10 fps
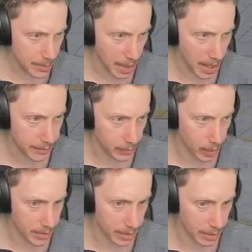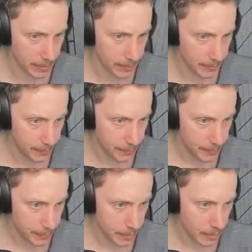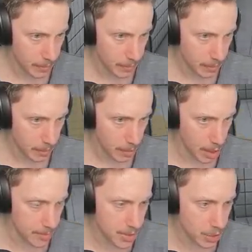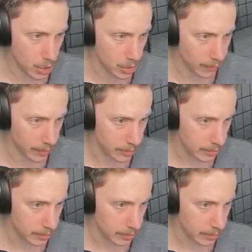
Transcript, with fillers: behavior right there. I'm certain of it.